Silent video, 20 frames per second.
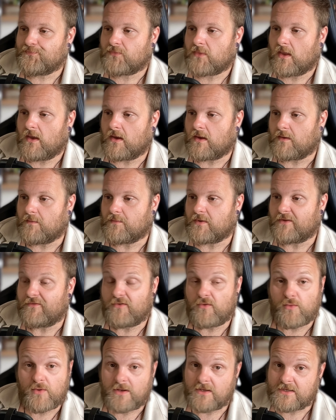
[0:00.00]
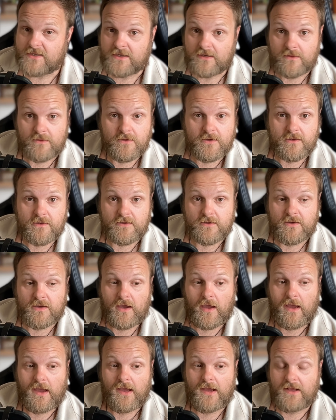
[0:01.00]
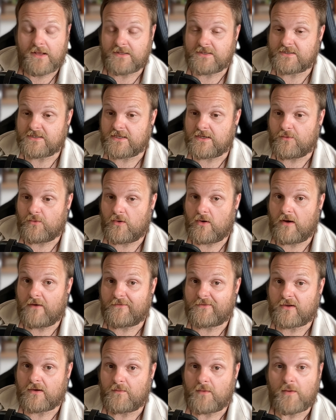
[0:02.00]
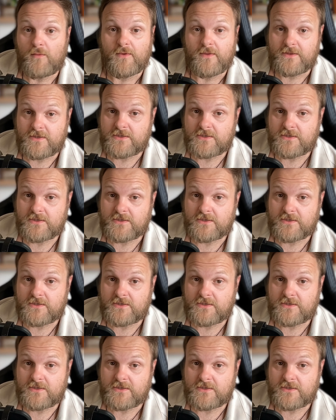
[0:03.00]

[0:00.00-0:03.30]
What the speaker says: But if you want to take a look and see what I've come up with